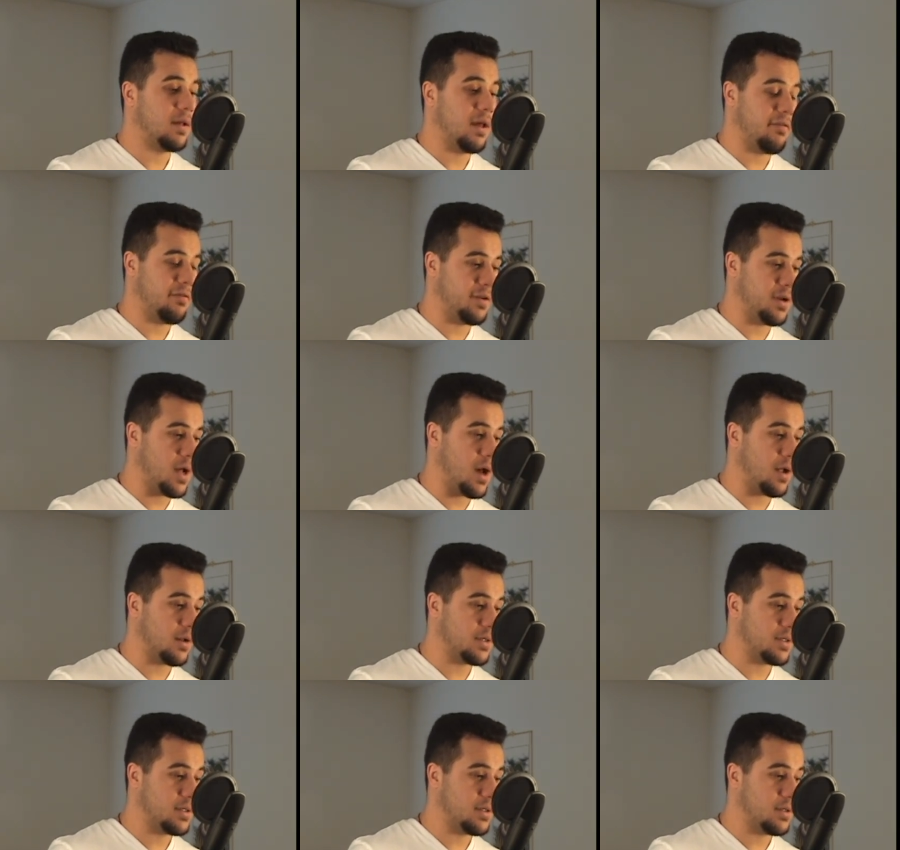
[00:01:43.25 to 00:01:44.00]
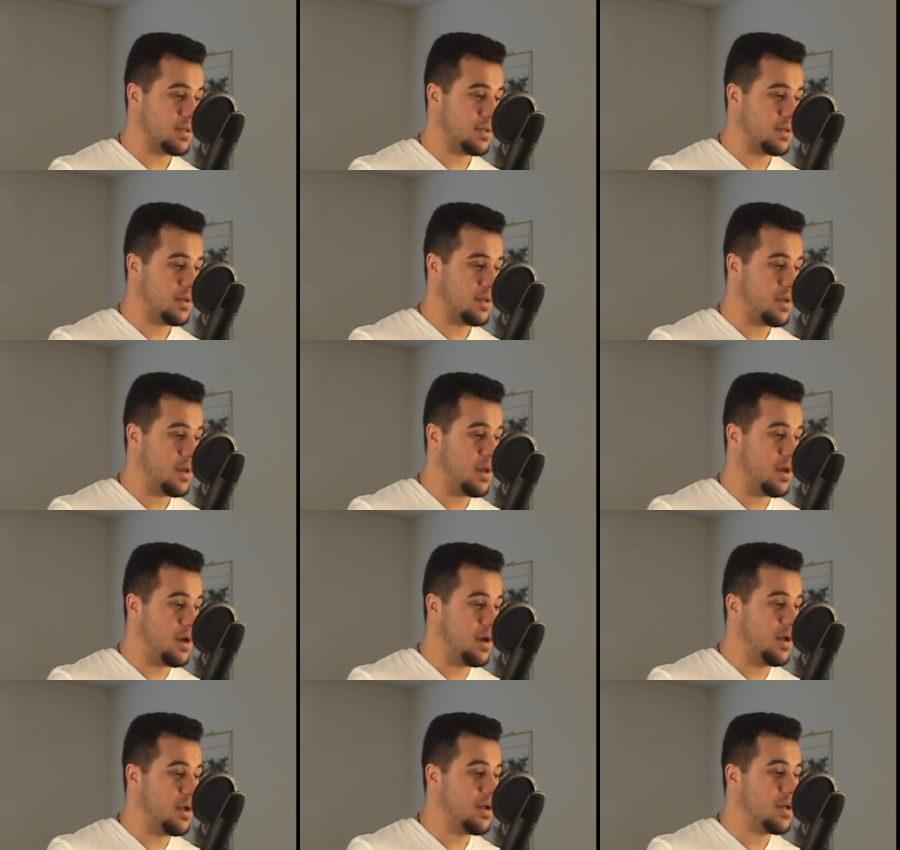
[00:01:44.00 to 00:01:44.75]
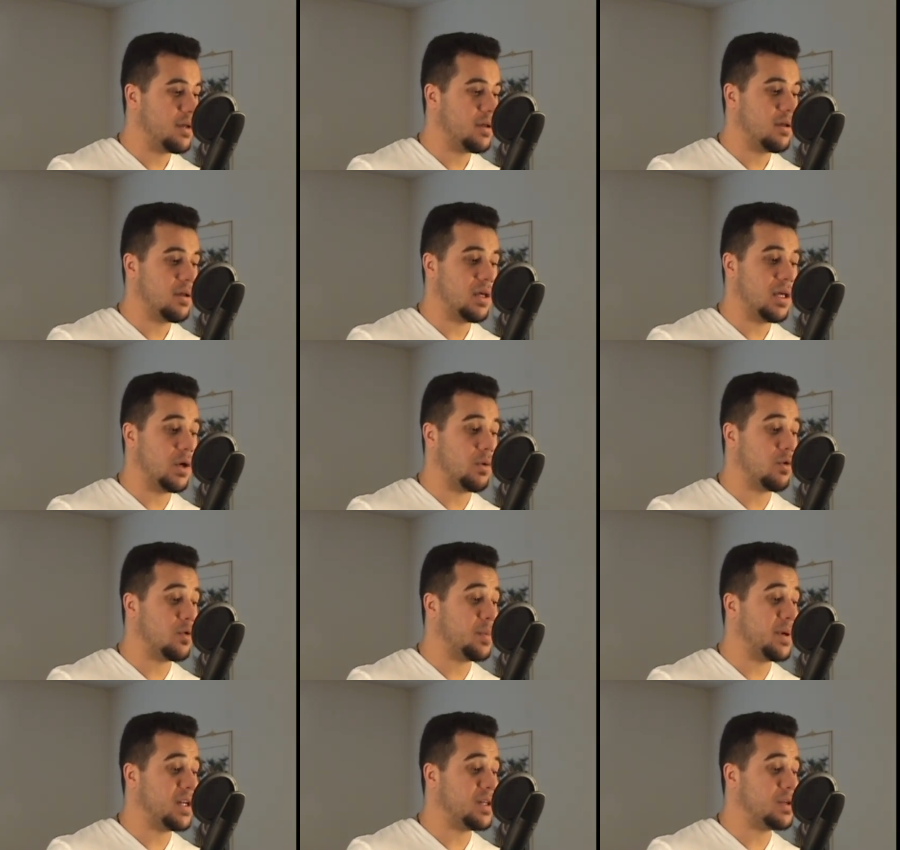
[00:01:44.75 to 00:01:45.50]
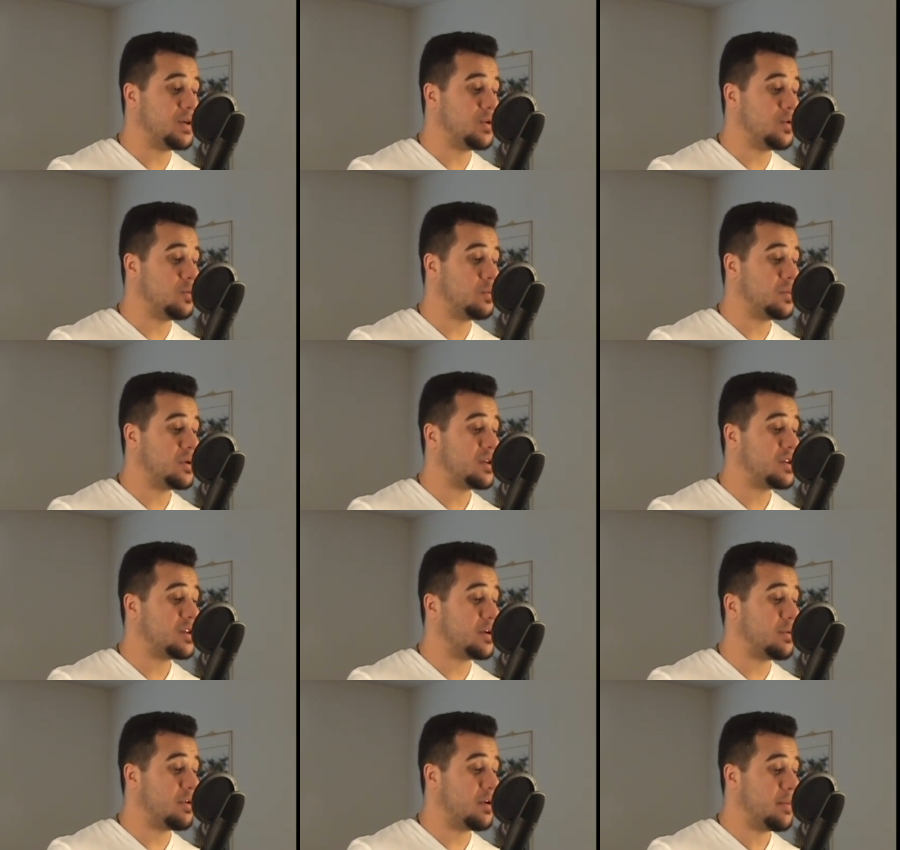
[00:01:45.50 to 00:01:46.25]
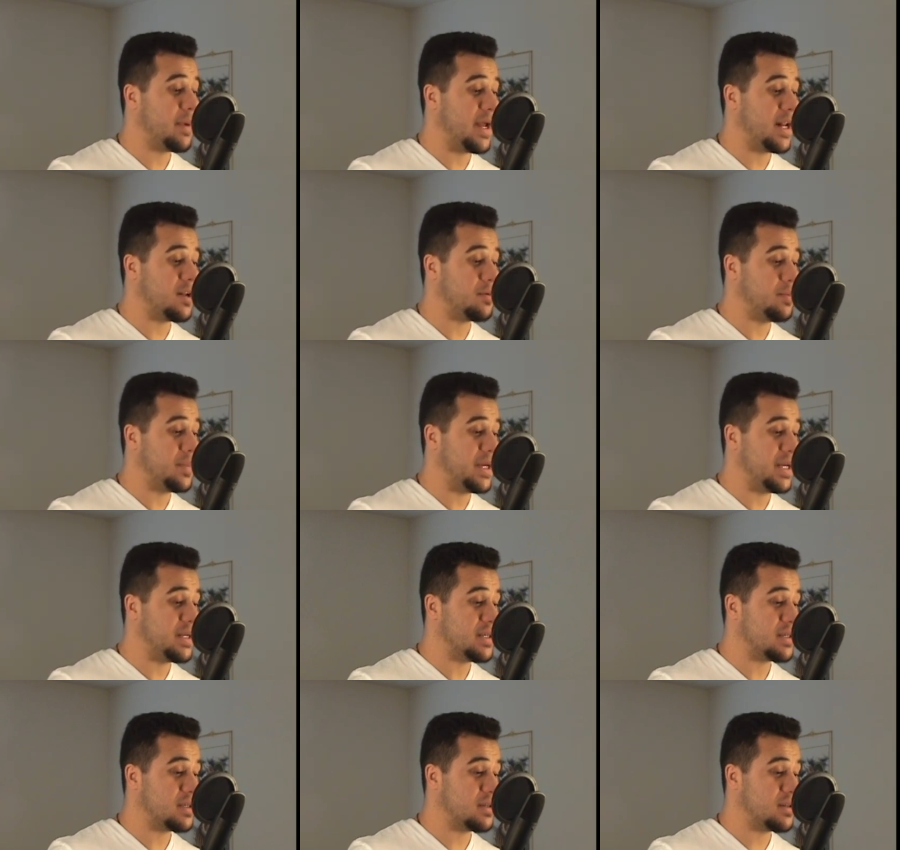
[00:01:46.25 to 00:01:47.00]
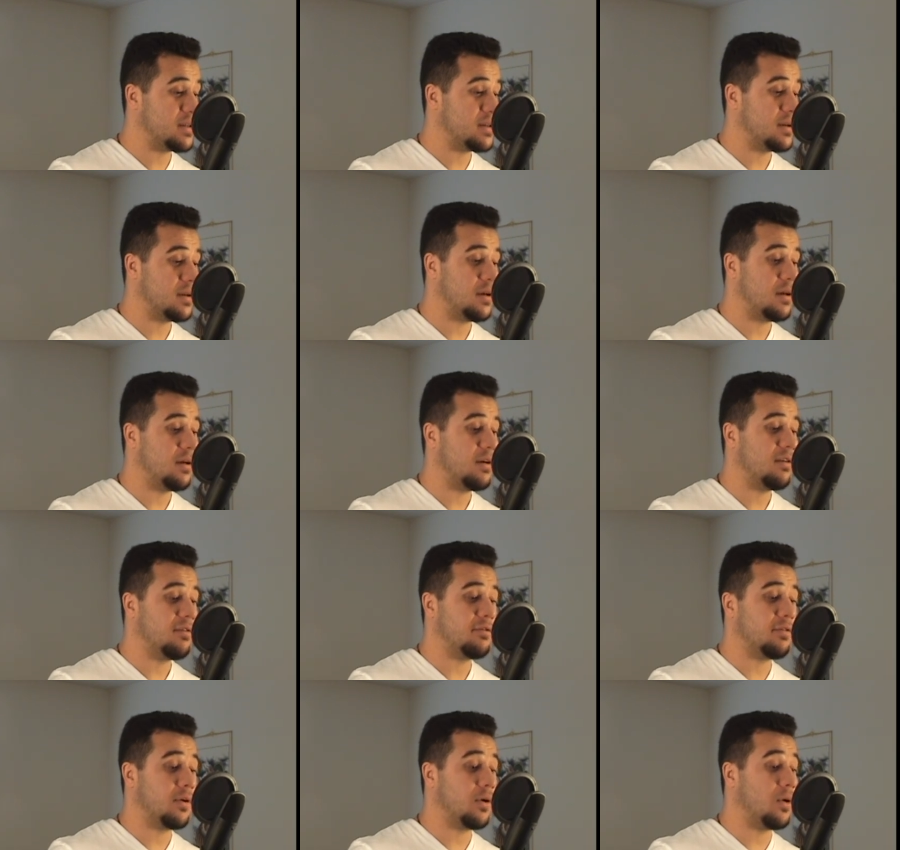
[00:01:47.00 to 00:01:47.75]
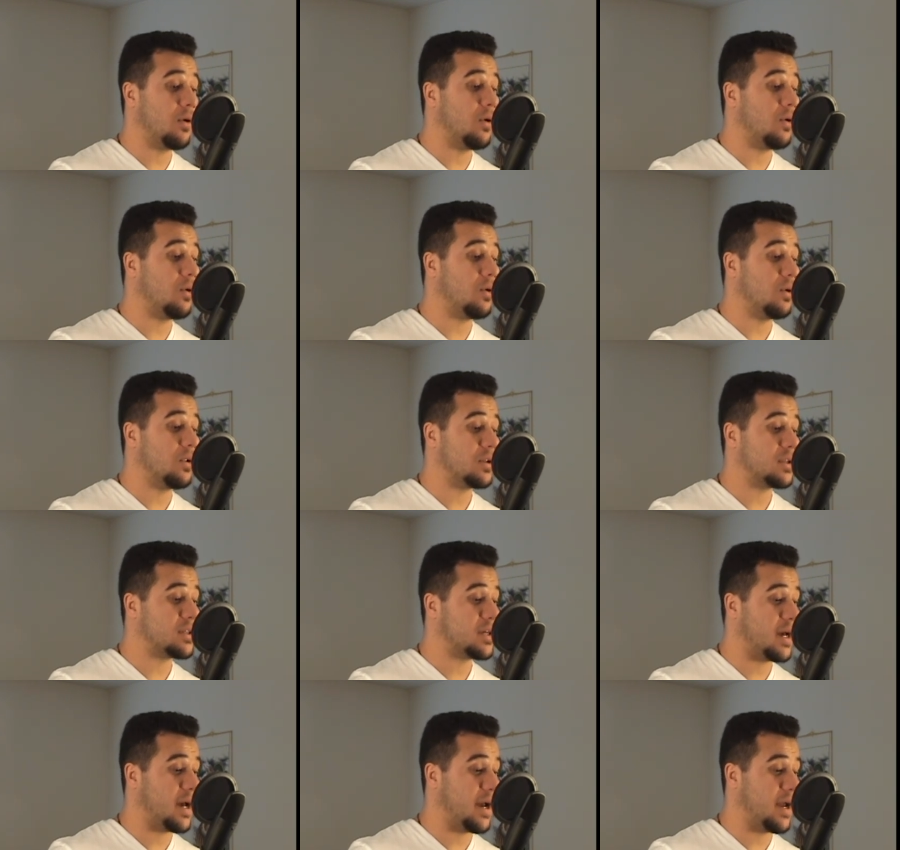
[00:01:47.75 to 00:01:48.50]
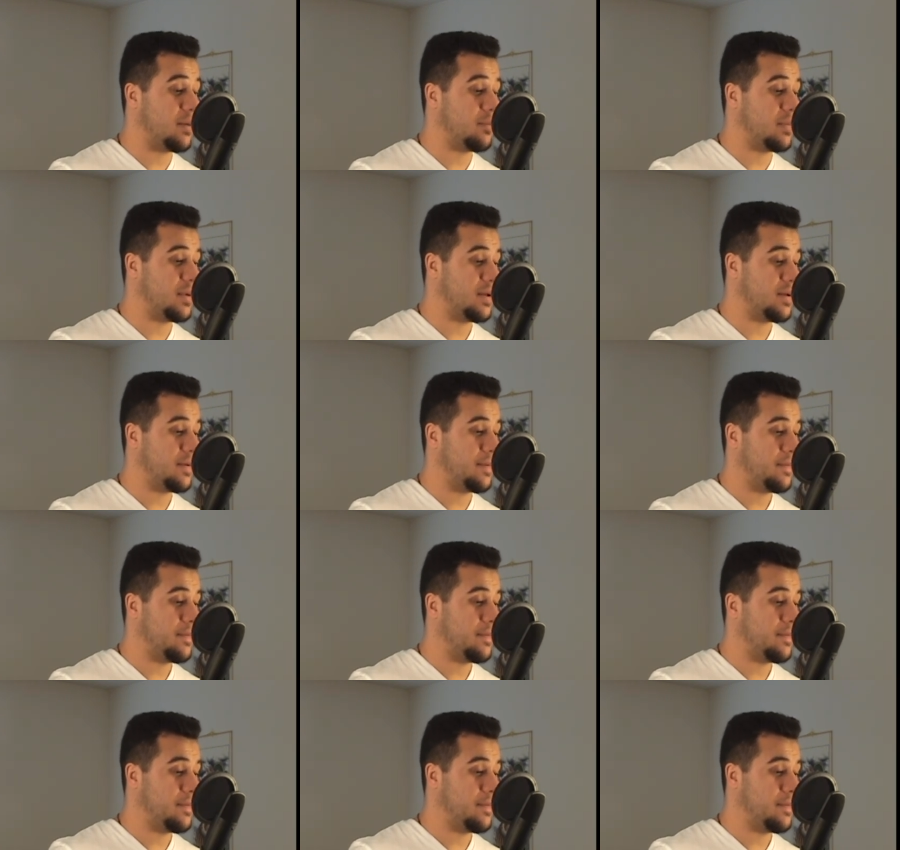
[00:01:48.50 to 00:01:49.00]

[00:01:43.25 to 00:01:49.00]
If not, he would be doomed to remain a beast for all time.